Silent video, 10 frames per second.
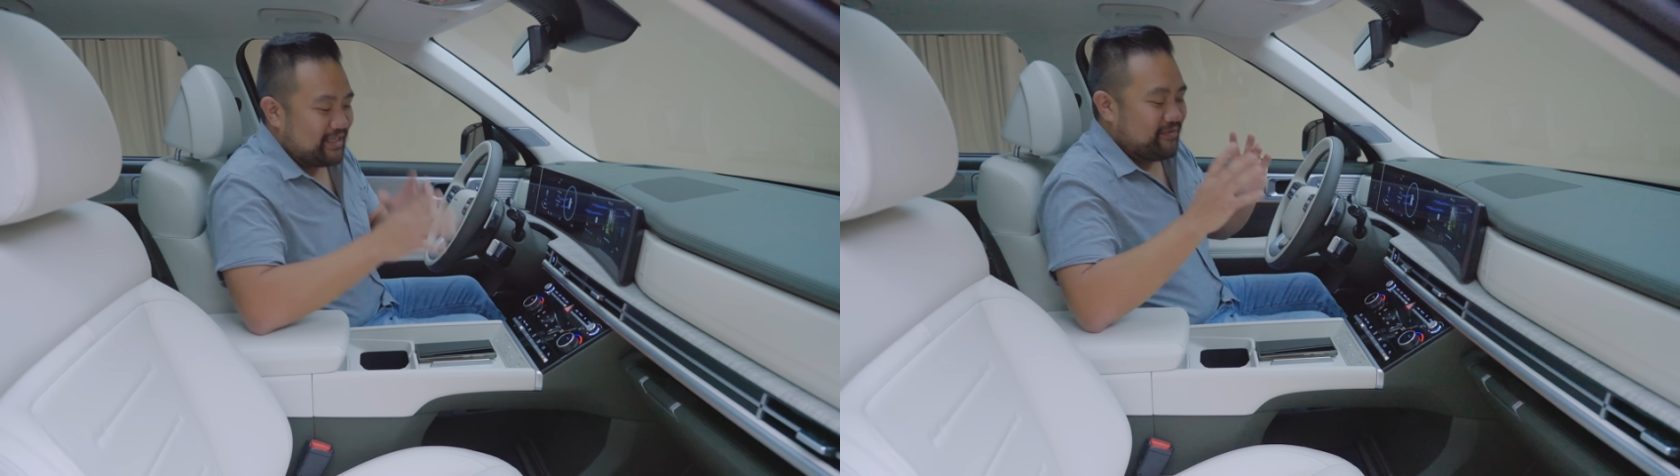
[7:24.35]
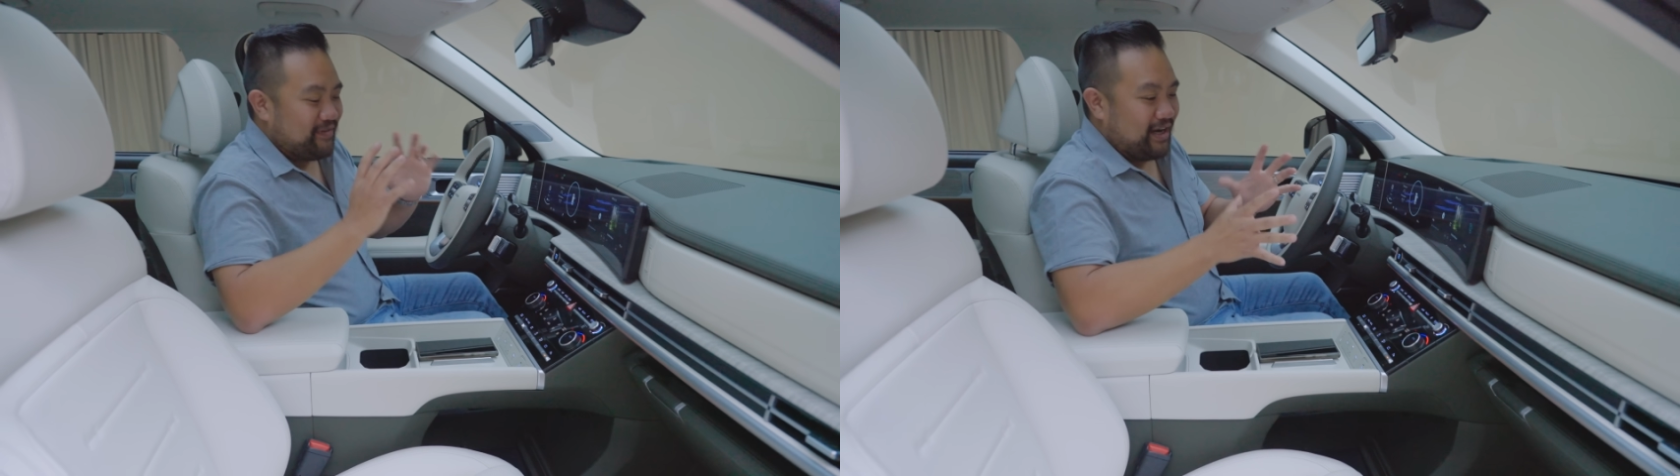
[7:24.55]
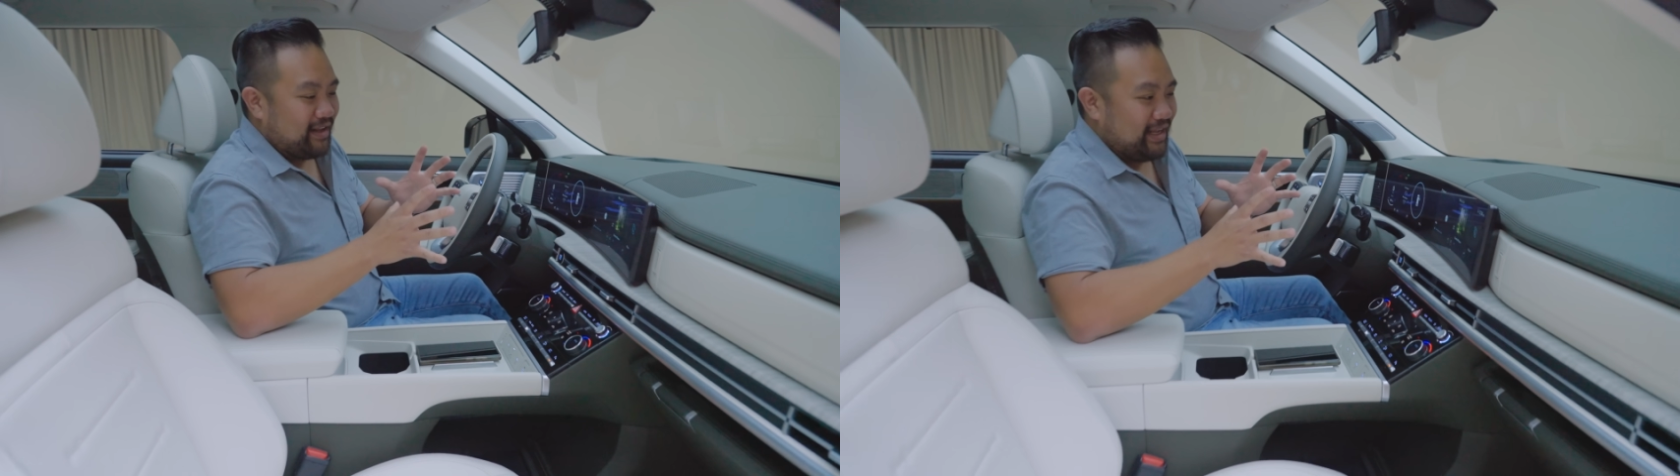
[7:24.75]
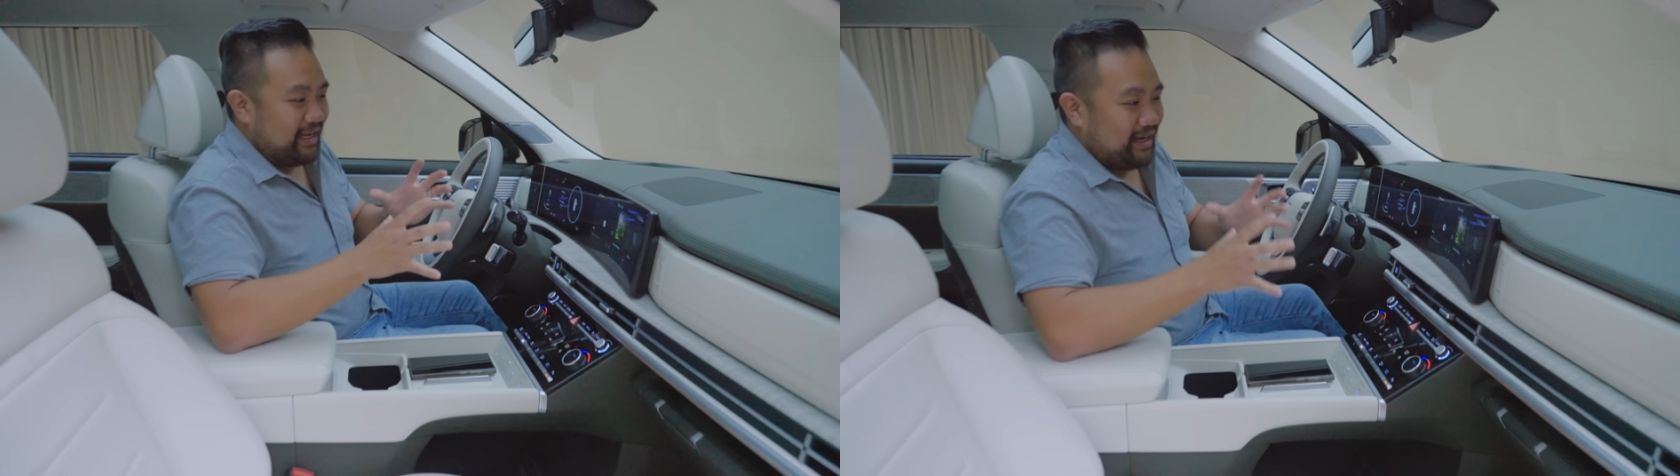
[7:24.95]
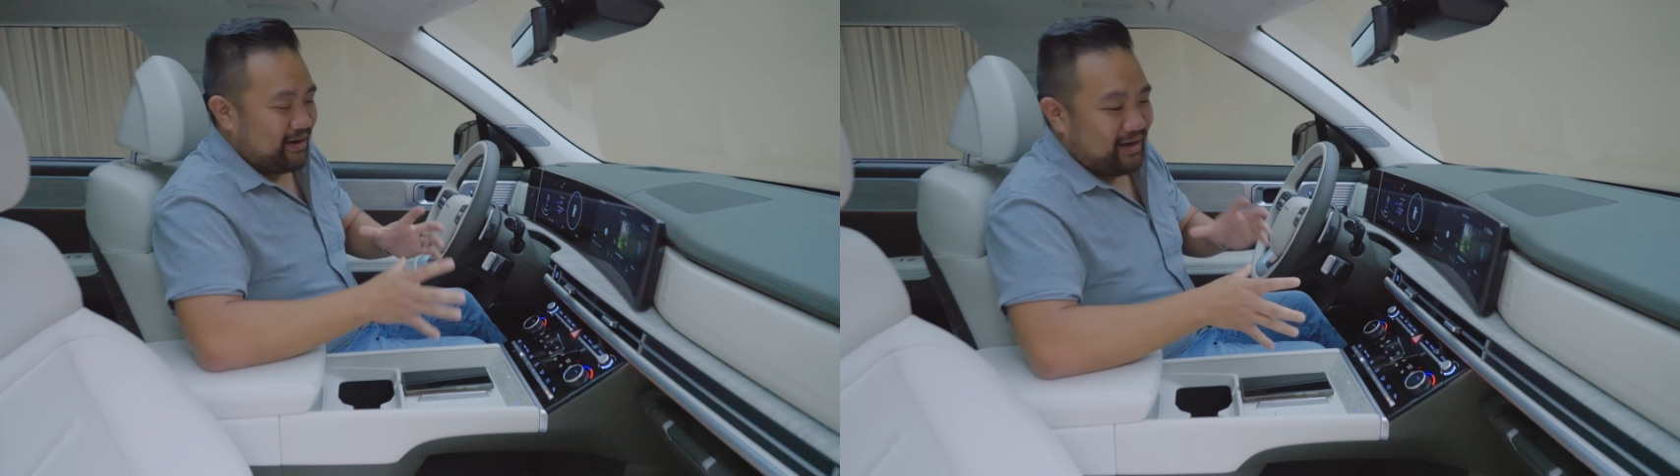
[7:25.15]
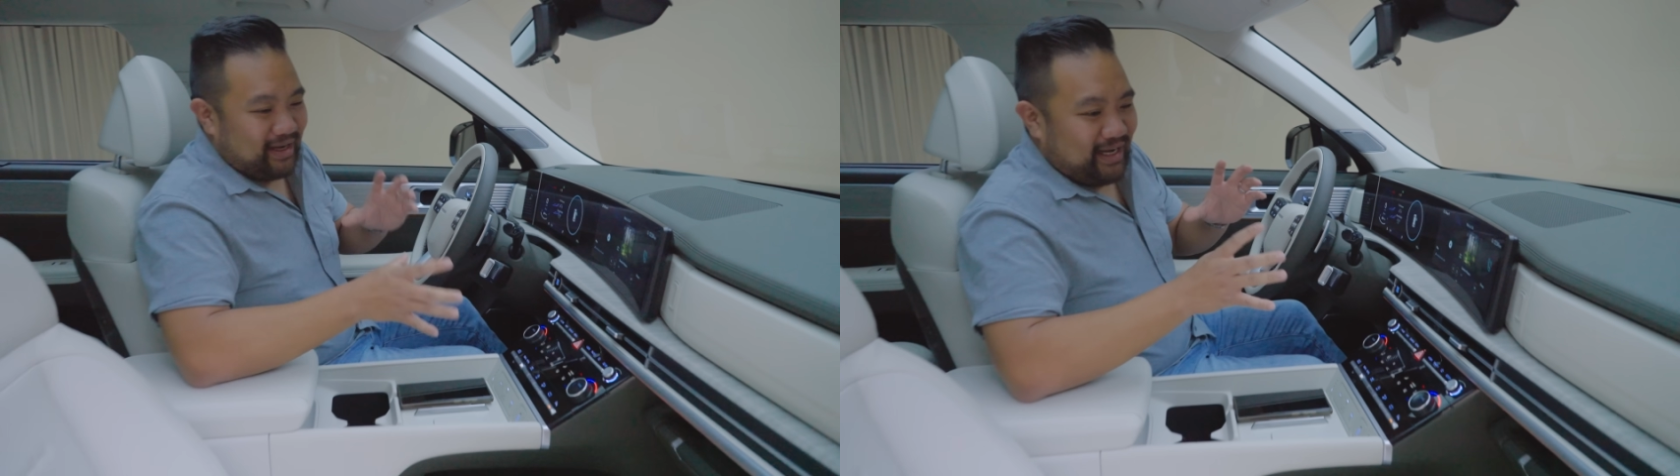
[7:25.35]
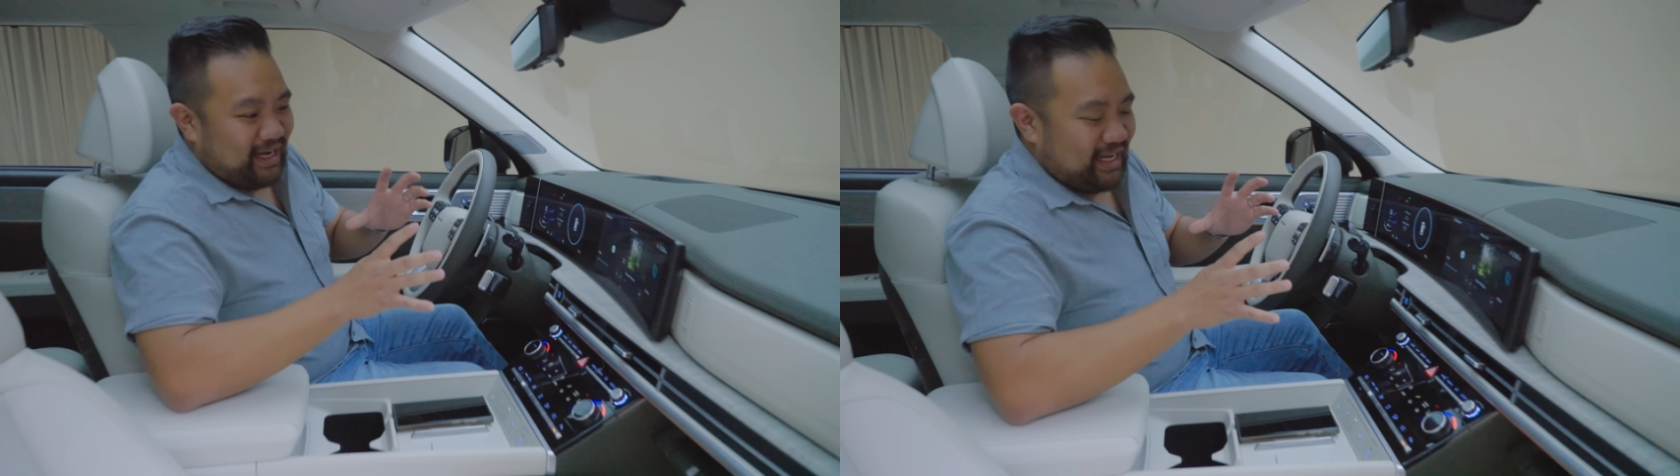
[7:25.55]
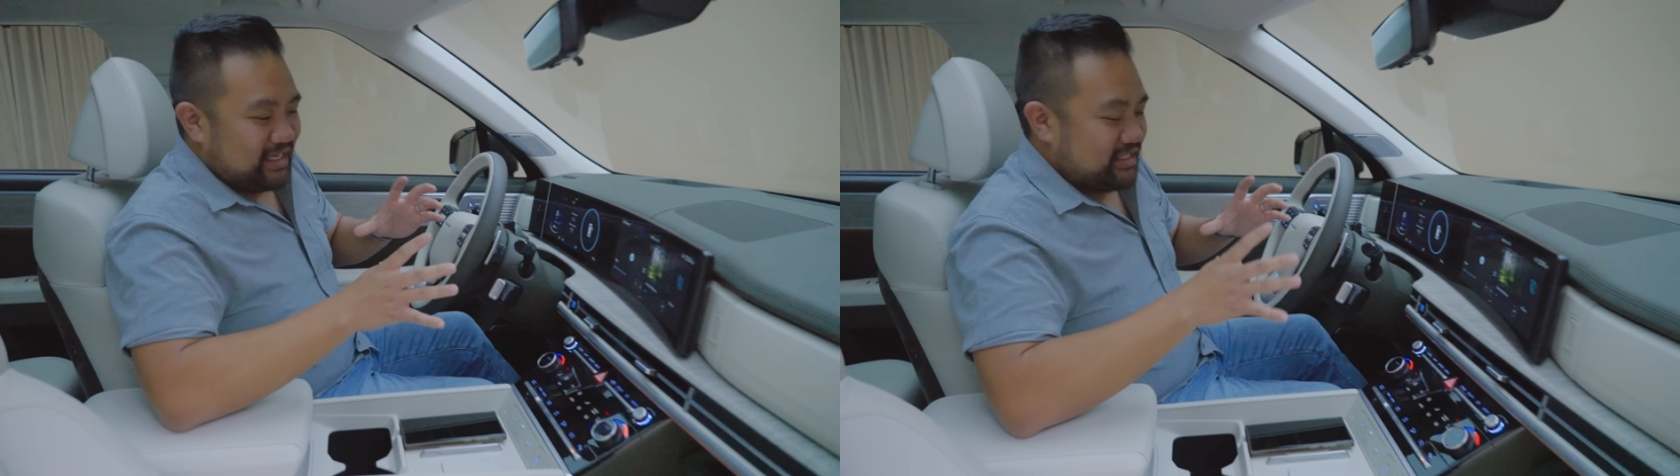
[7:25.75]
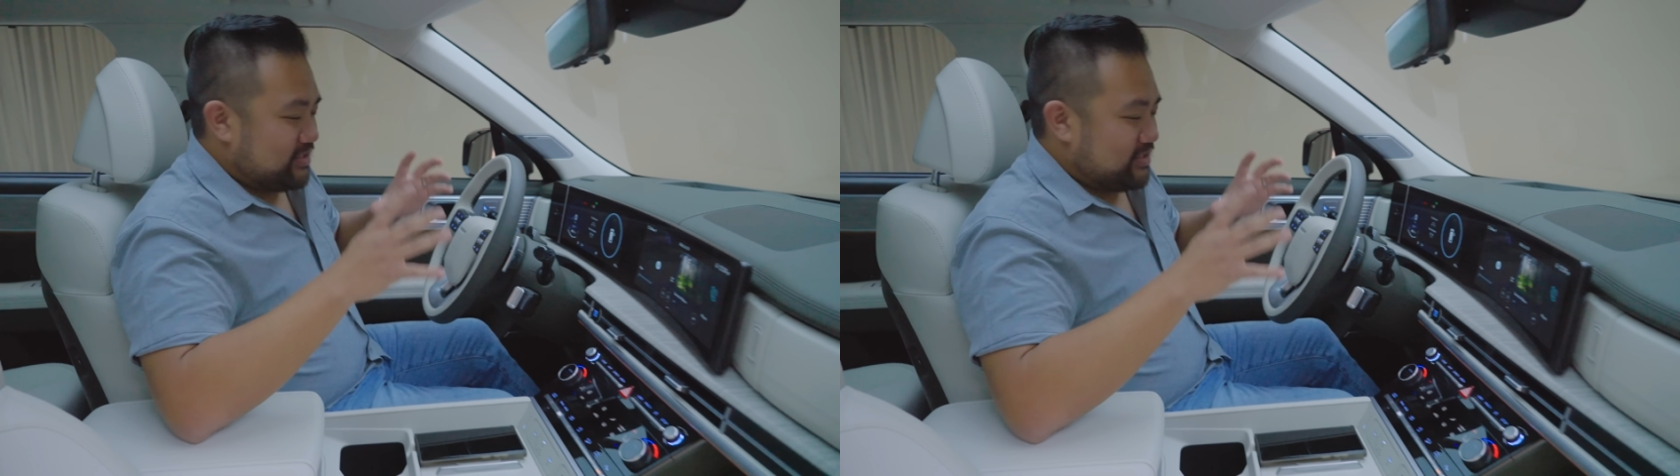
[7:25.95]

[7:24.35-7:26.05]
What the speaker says: It's finally here, and it